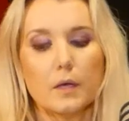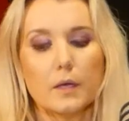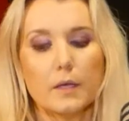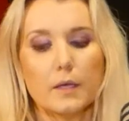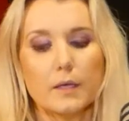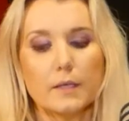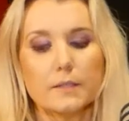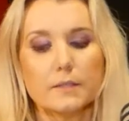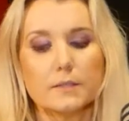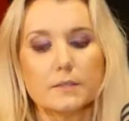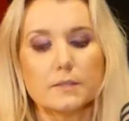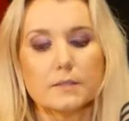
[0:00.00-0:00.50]

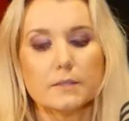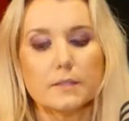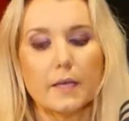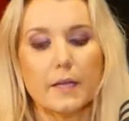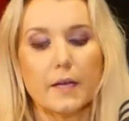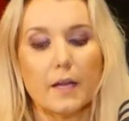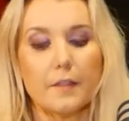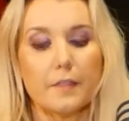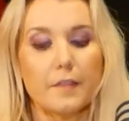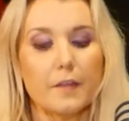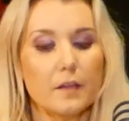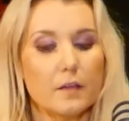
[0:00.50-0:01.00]
is,
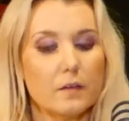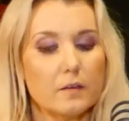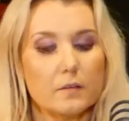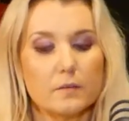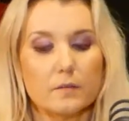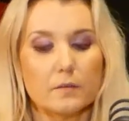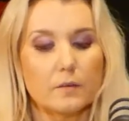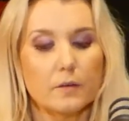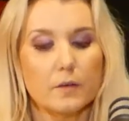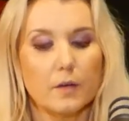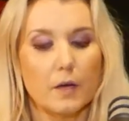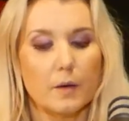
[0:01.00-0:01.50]
and I think,
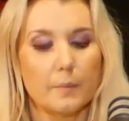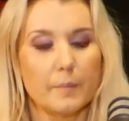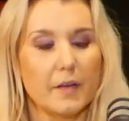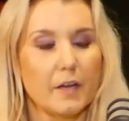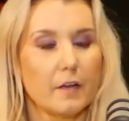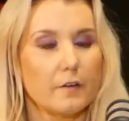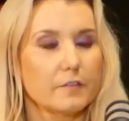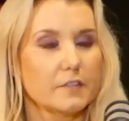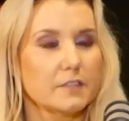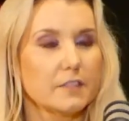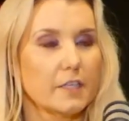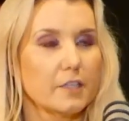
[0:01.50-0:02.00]

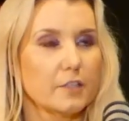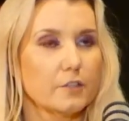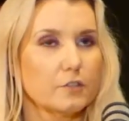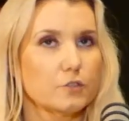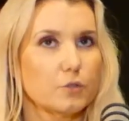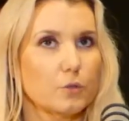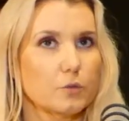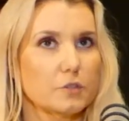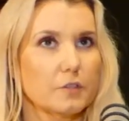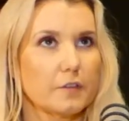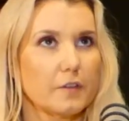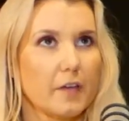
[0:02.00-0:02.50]
obviously I don't
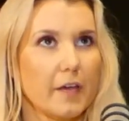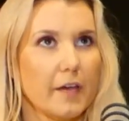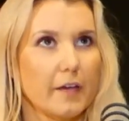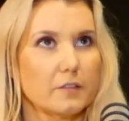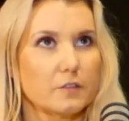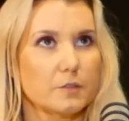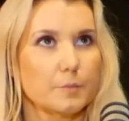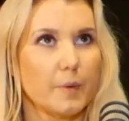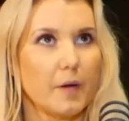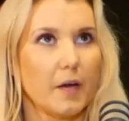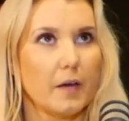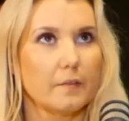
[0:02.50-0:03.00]
talk to the
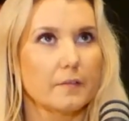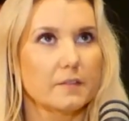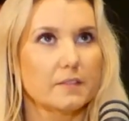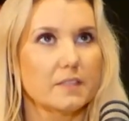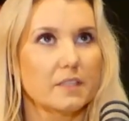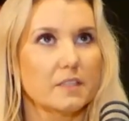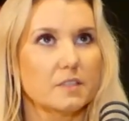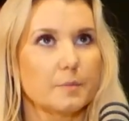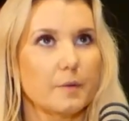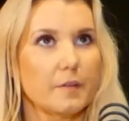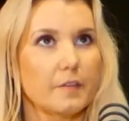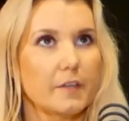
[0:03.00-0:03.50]
council behind the
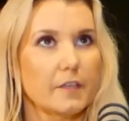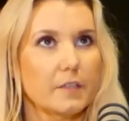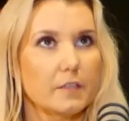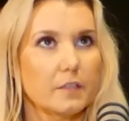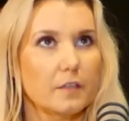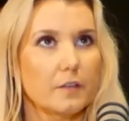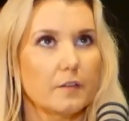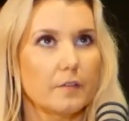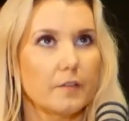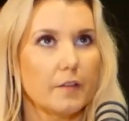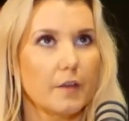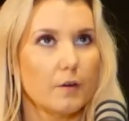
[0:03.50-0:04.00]
scenes, but
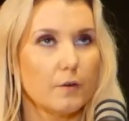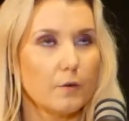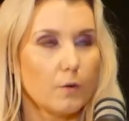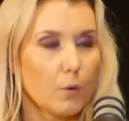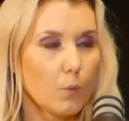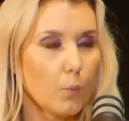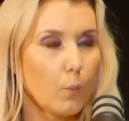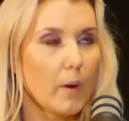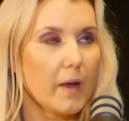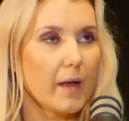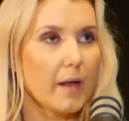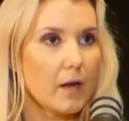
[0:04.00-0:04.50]
they're
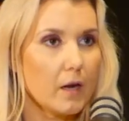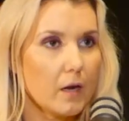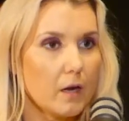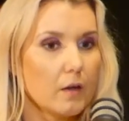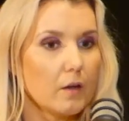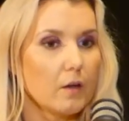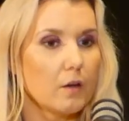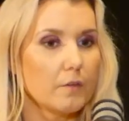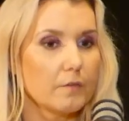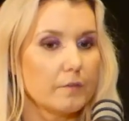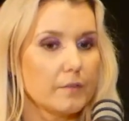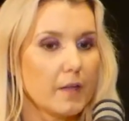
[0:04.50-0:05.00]

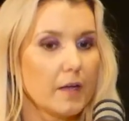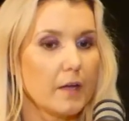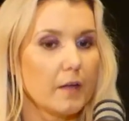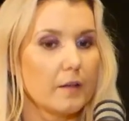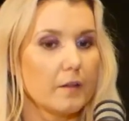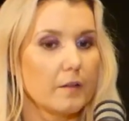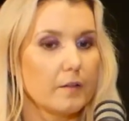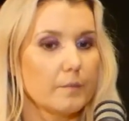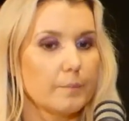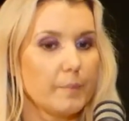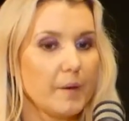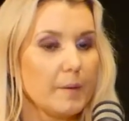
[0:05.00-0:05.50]
aware
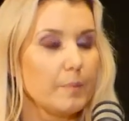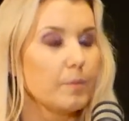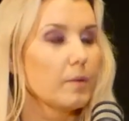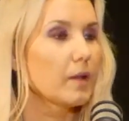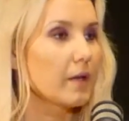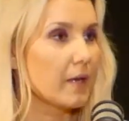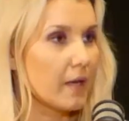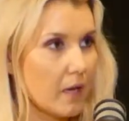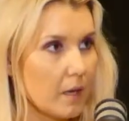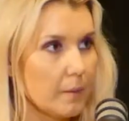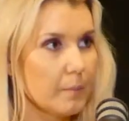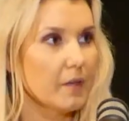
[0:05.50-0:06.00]
that people are
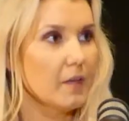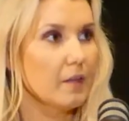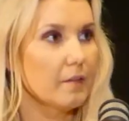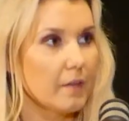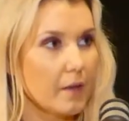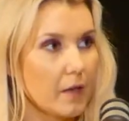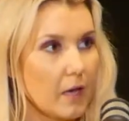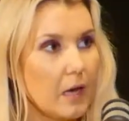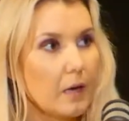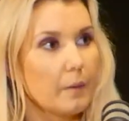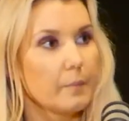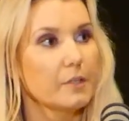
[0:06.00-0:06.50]
coming and they're
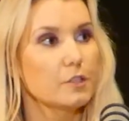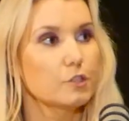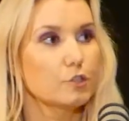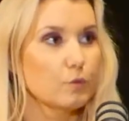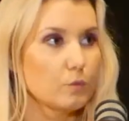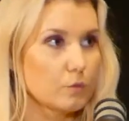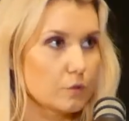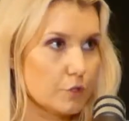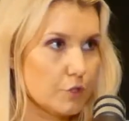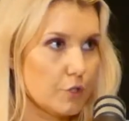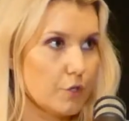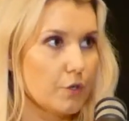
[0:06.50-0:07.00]
coming
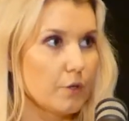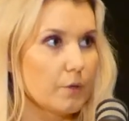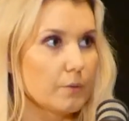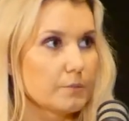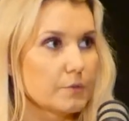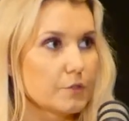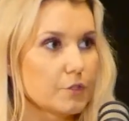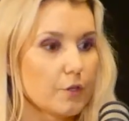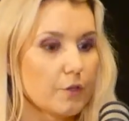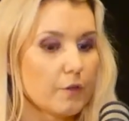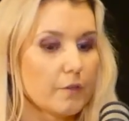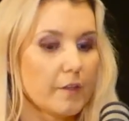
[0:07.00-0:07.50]
short term.
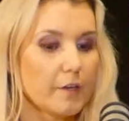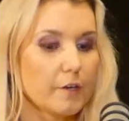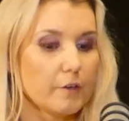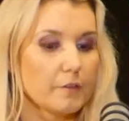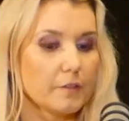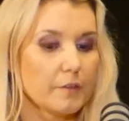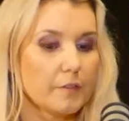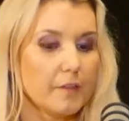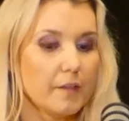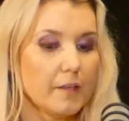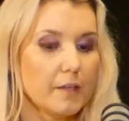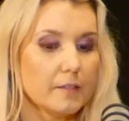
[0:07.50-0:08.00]
So there are
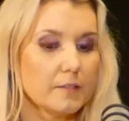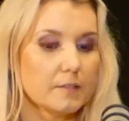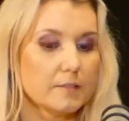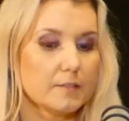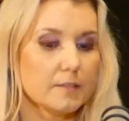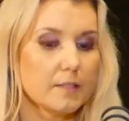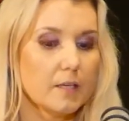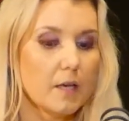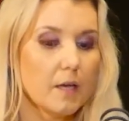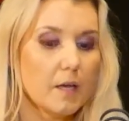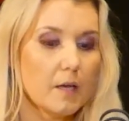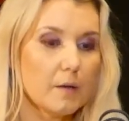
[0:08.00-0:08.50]

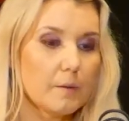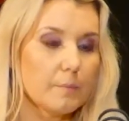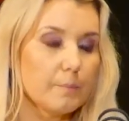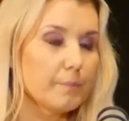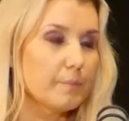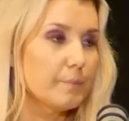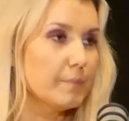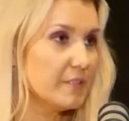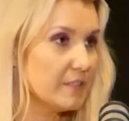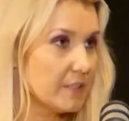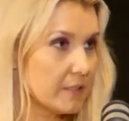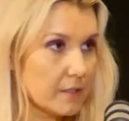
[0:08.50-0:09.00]
things,
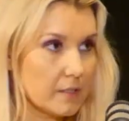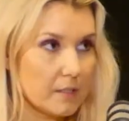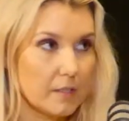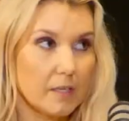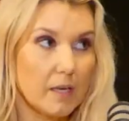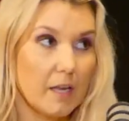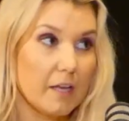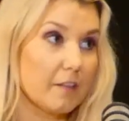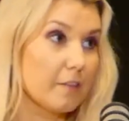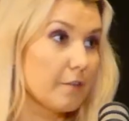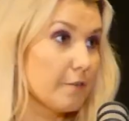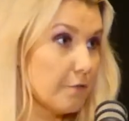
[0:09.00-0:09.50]
particularly
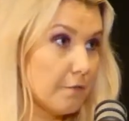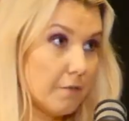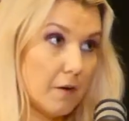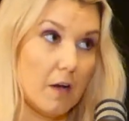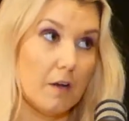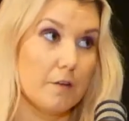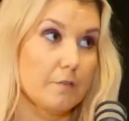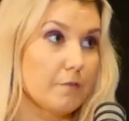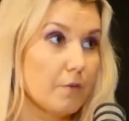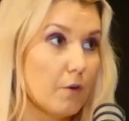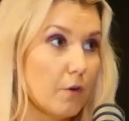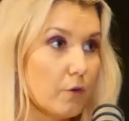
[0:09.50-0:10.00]
like the
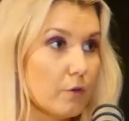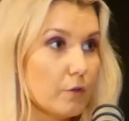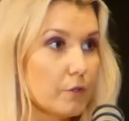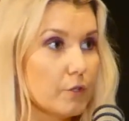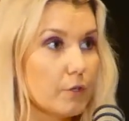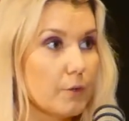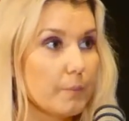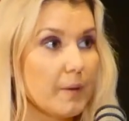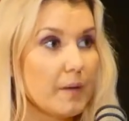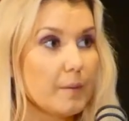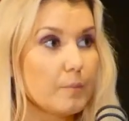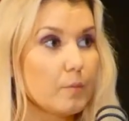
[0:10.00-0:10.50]

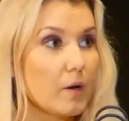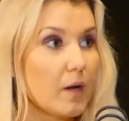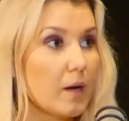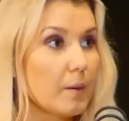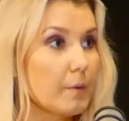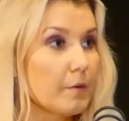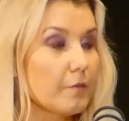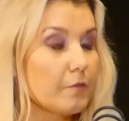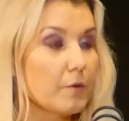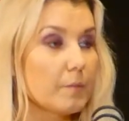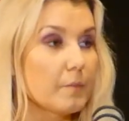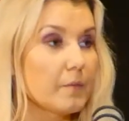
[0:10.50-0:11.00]
FIFO, people
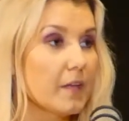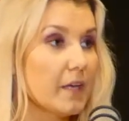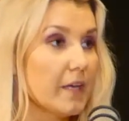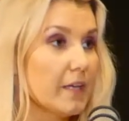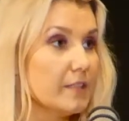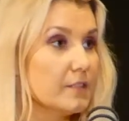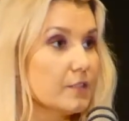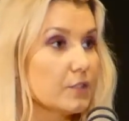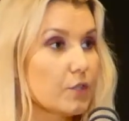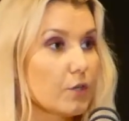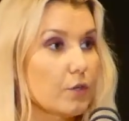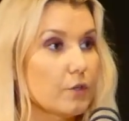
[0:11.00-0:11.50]
coming from the
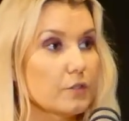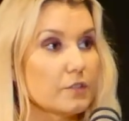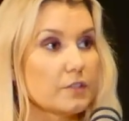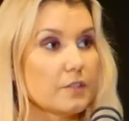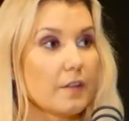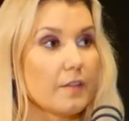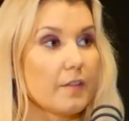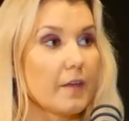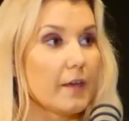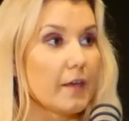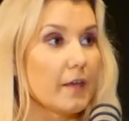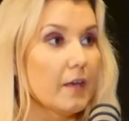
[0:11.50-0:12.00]
East Coast
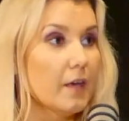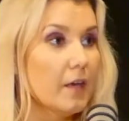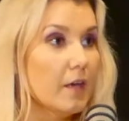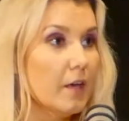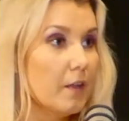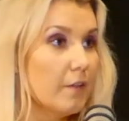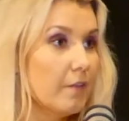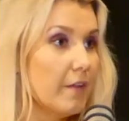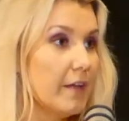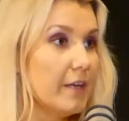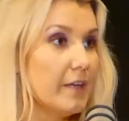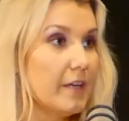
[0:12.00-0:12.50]
that they
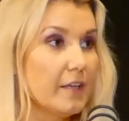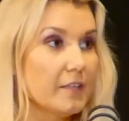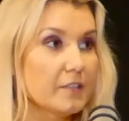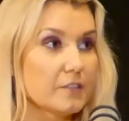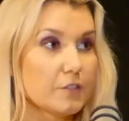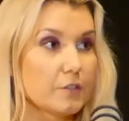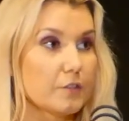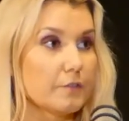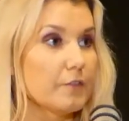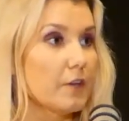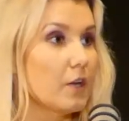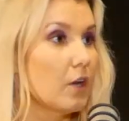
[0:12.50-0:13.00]
need
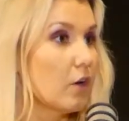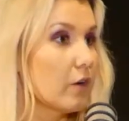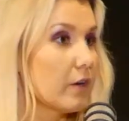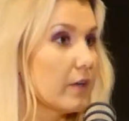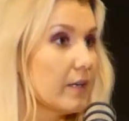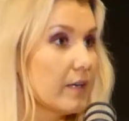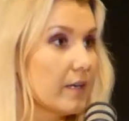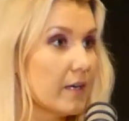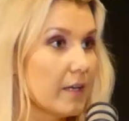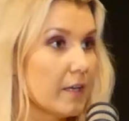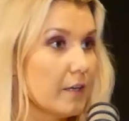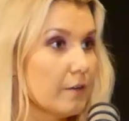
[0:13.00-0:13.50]
sort of a lock
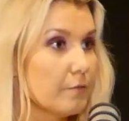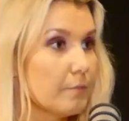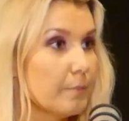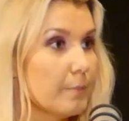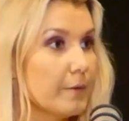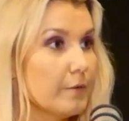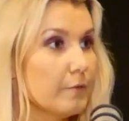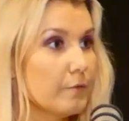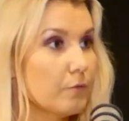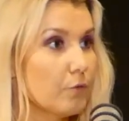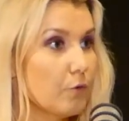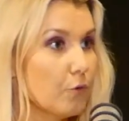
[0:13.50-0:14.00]
and leave
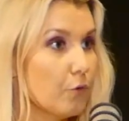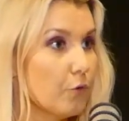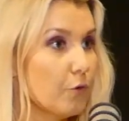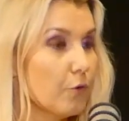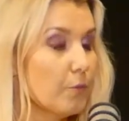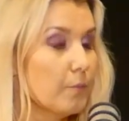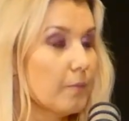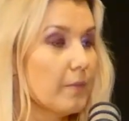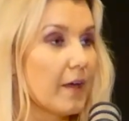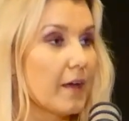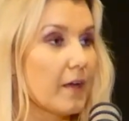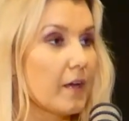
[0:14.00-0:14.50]

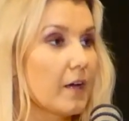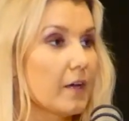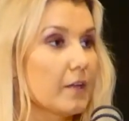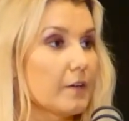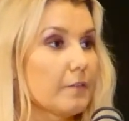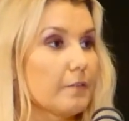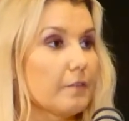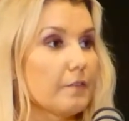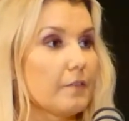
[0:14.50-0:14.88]
room, that kind of